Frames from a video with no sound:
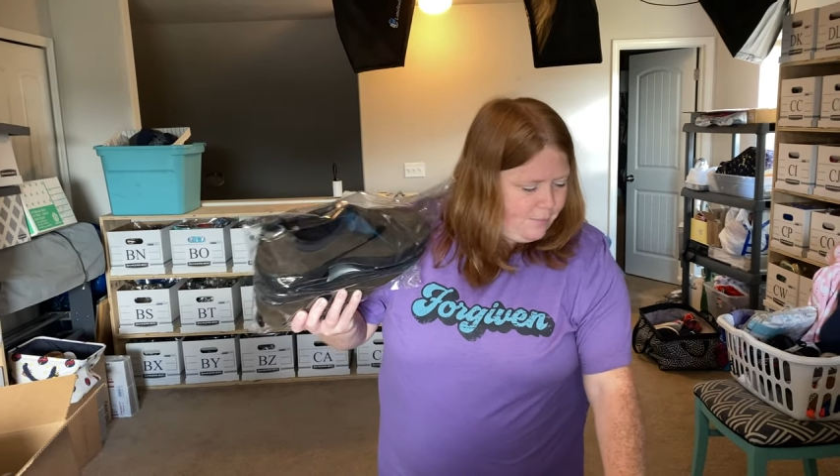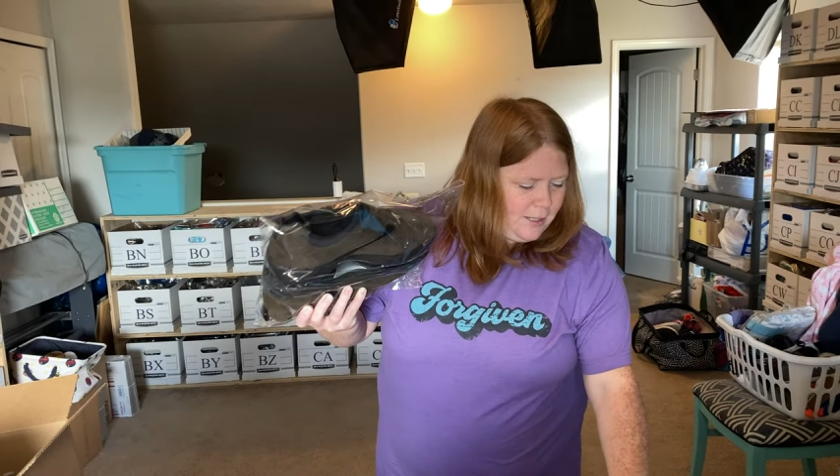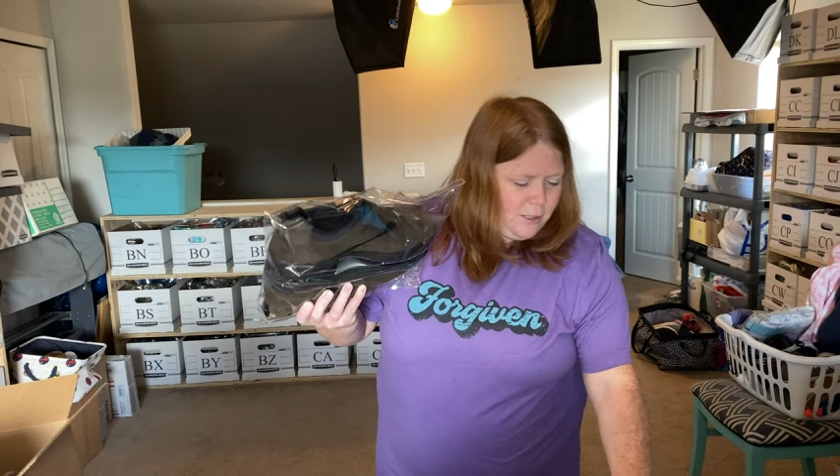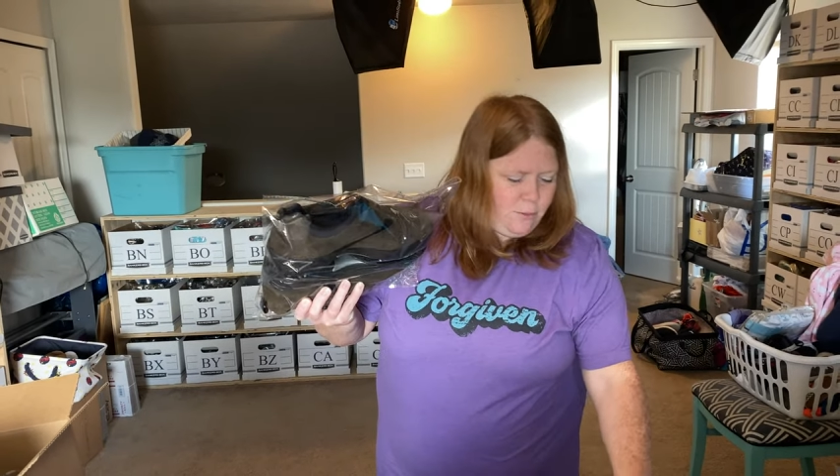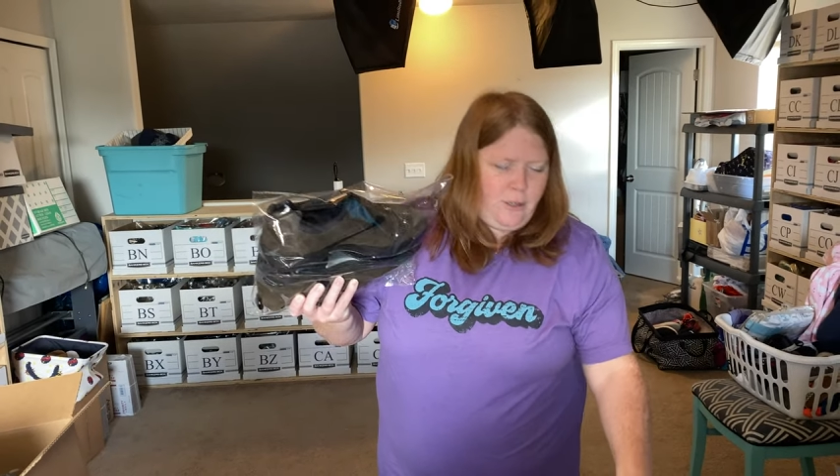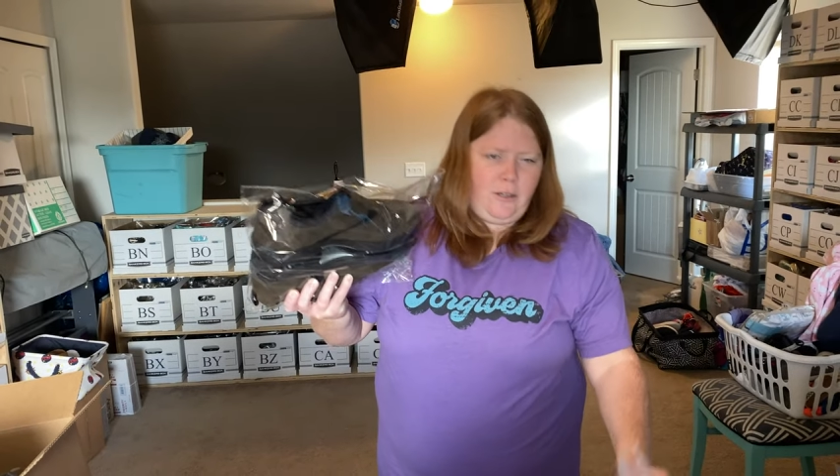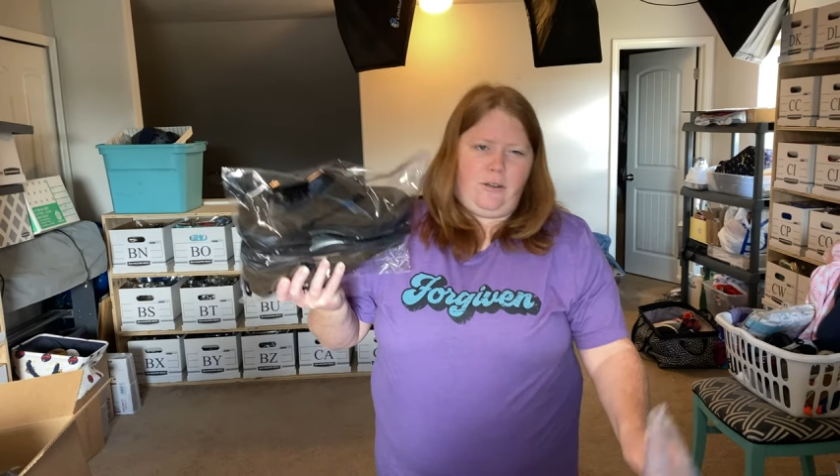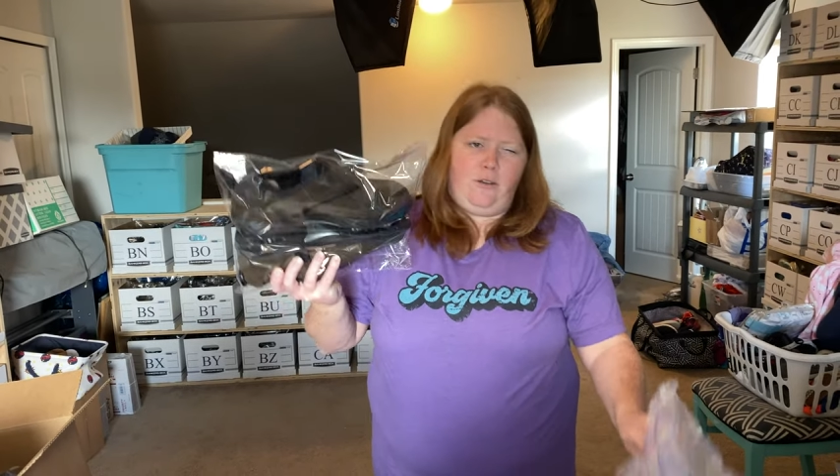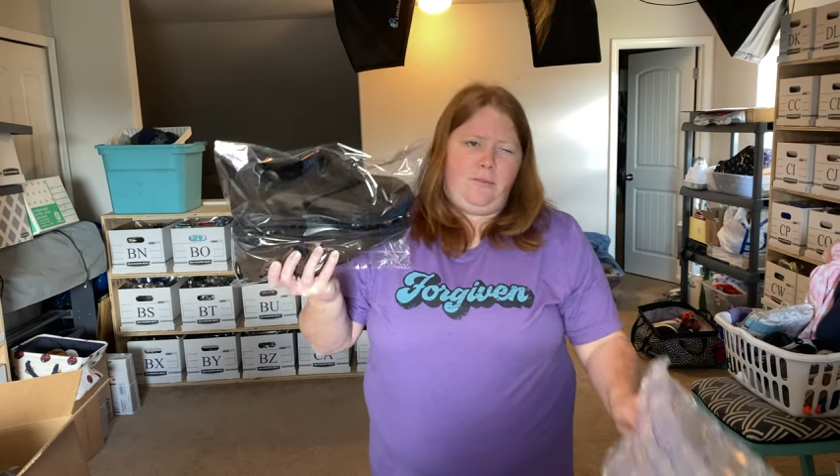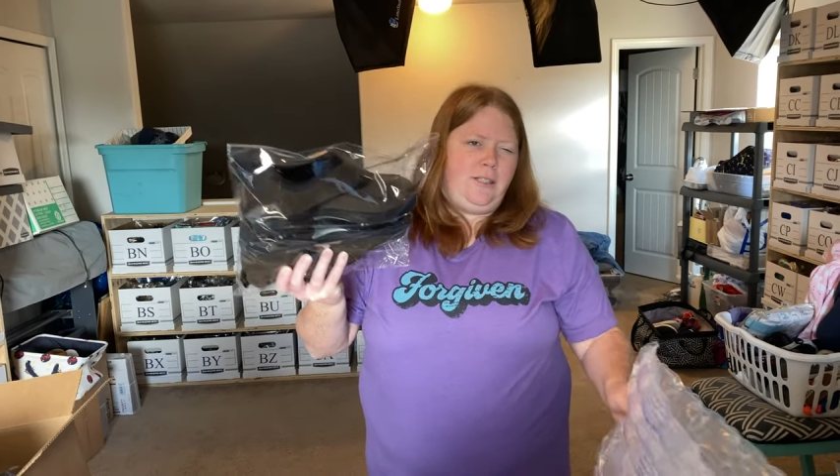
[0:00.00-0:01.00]
these were
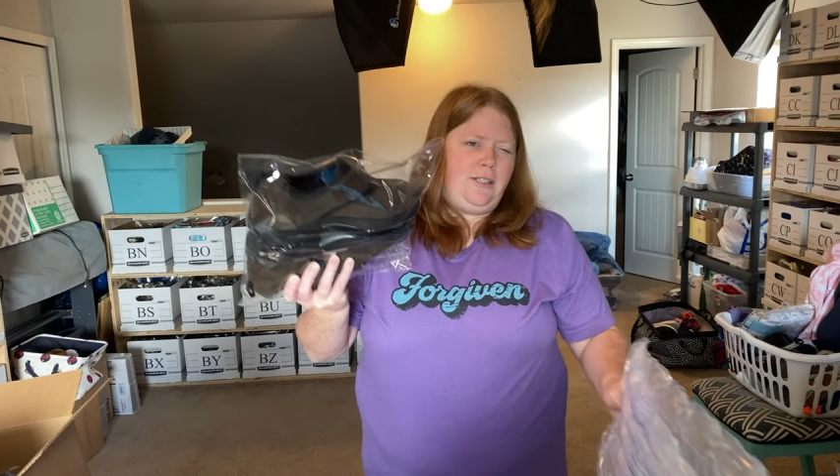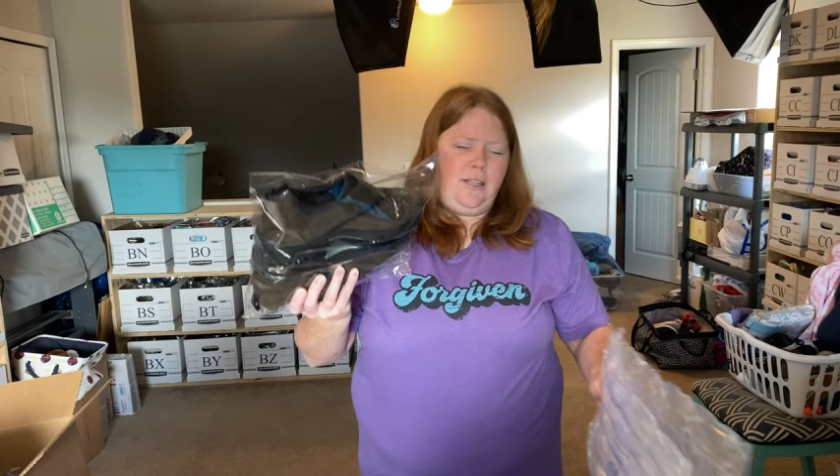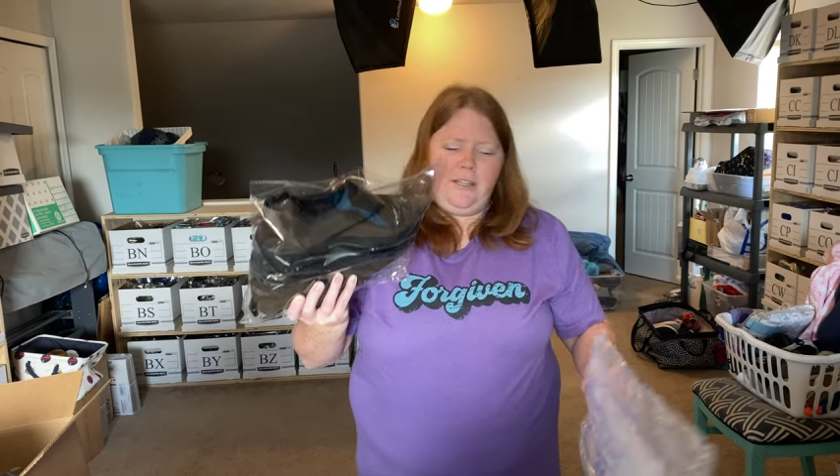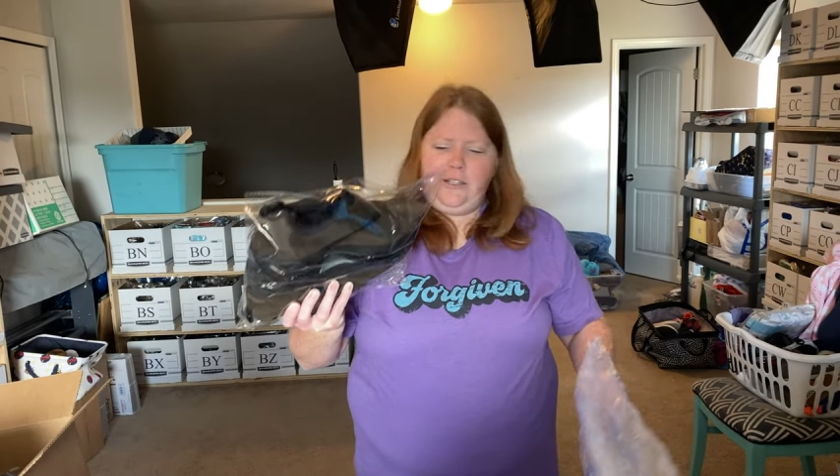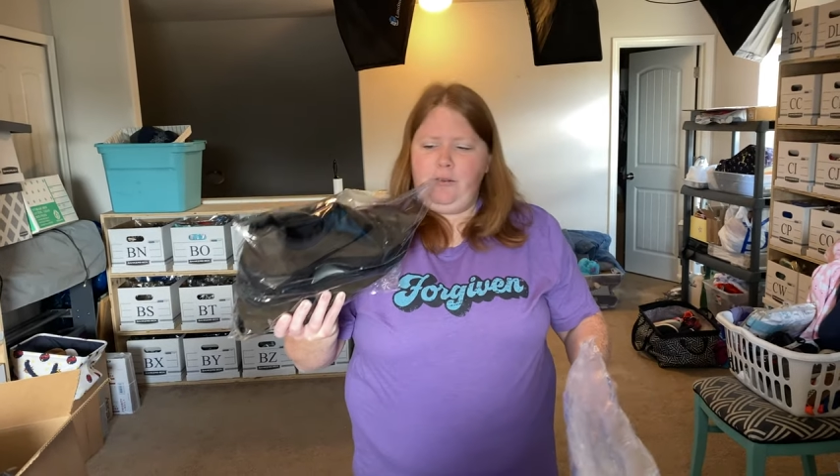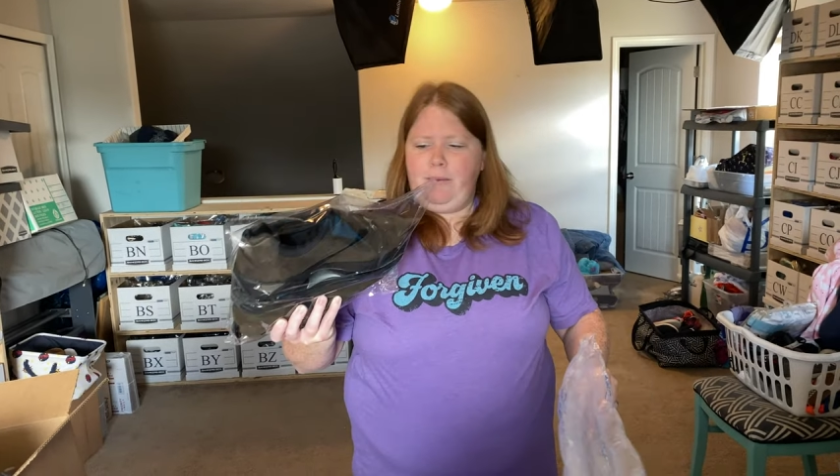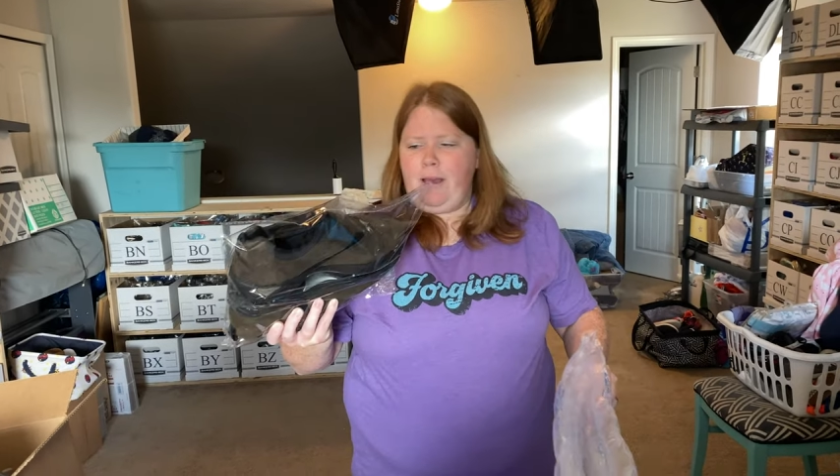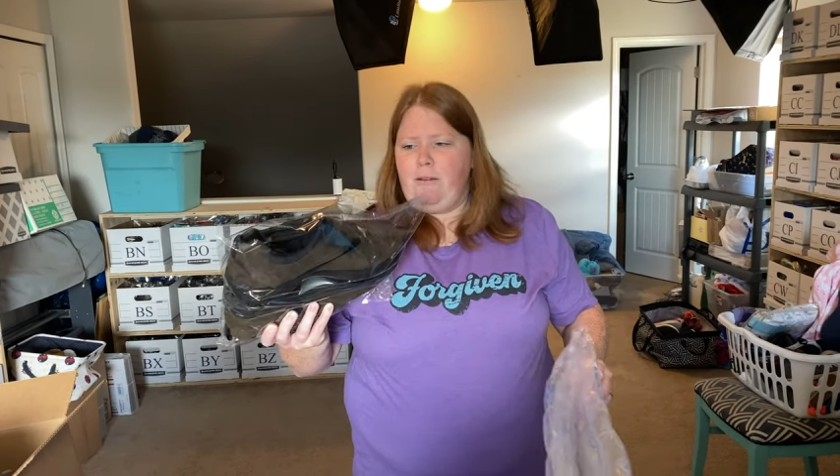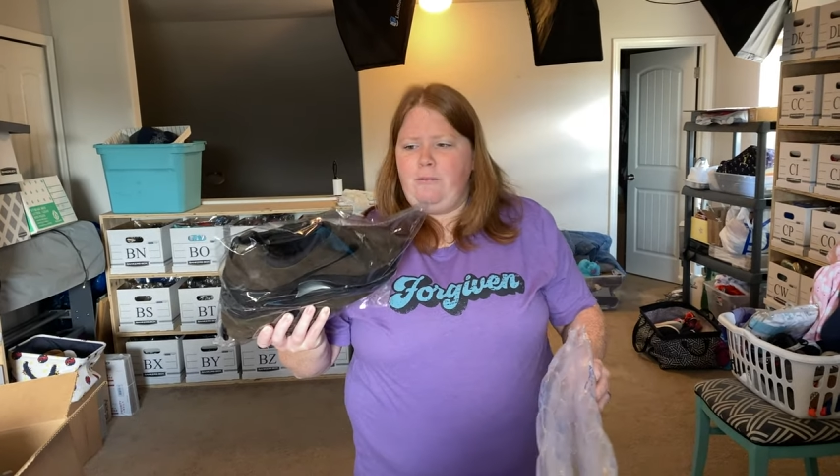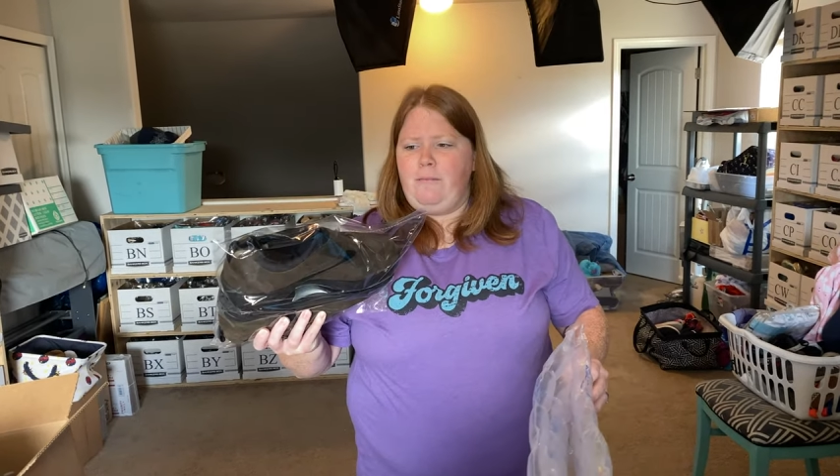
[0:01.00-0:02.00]
almost to the two
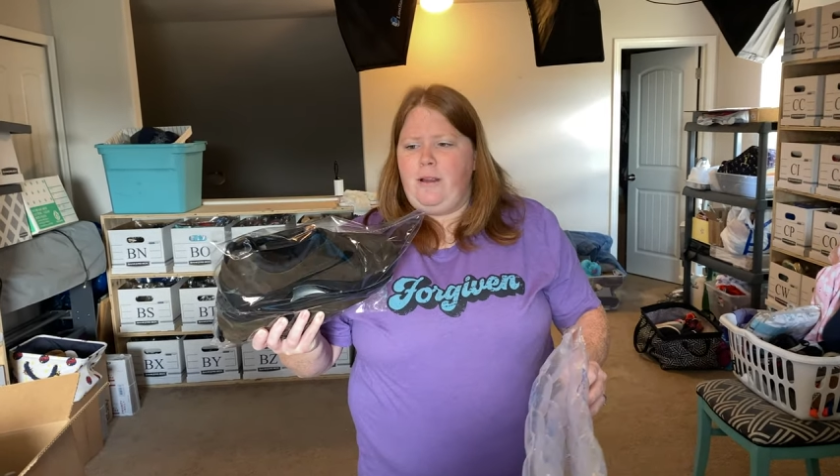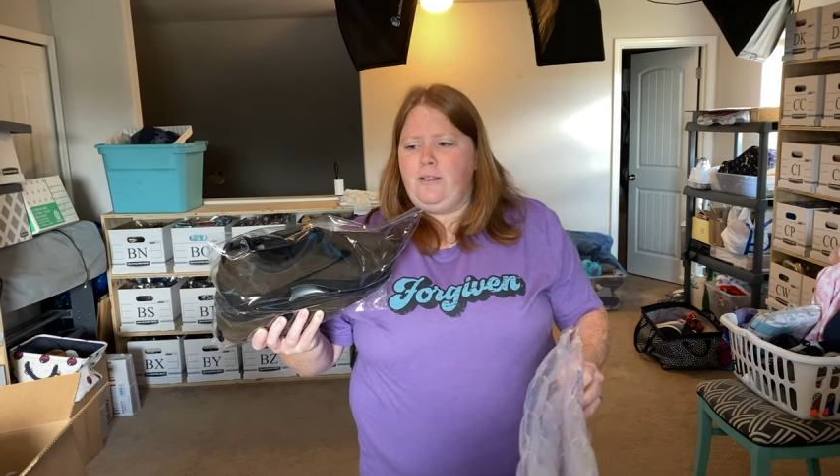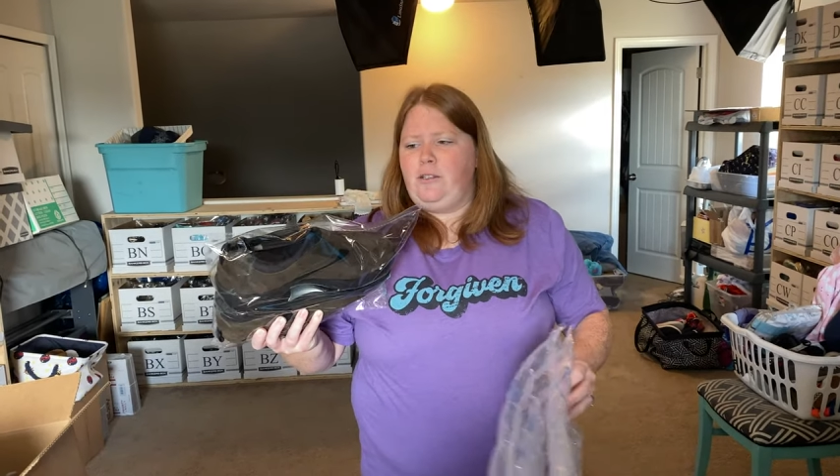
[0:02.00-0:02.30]
pound mark,